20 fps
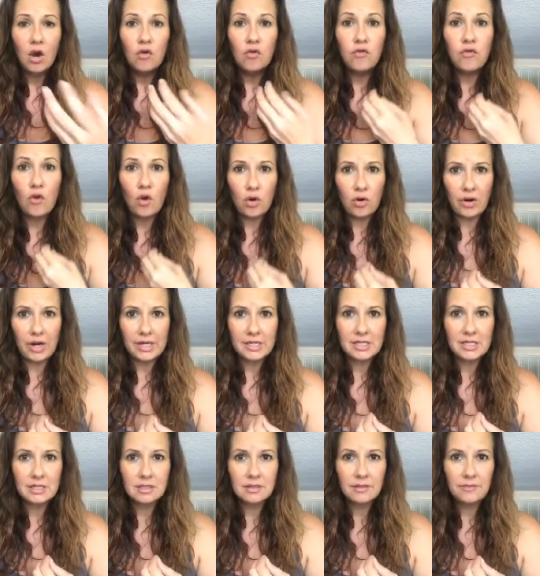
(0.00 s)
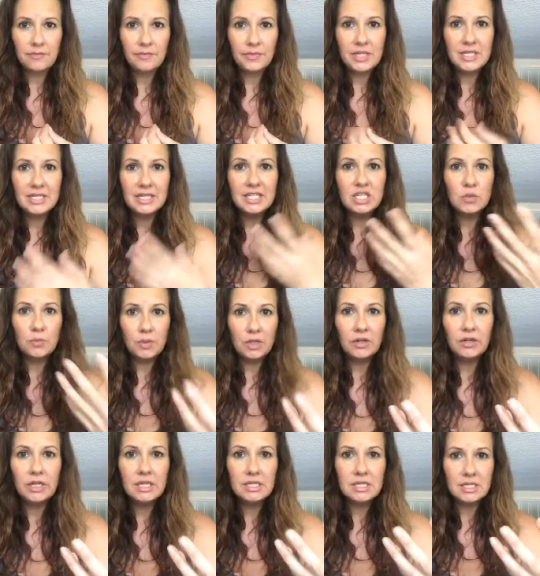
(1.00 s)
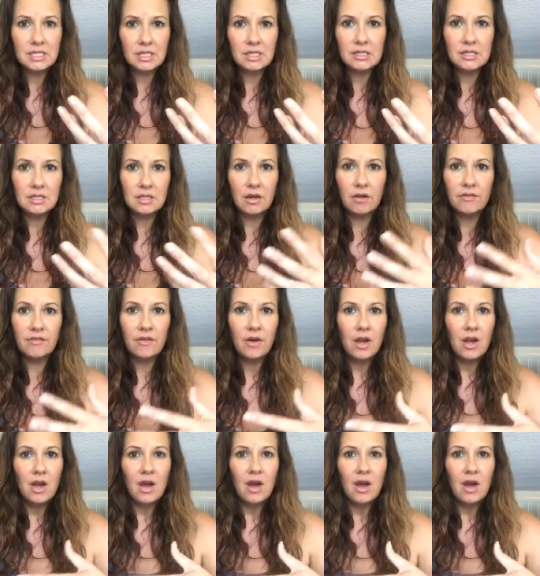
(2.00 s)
for us. These experiences of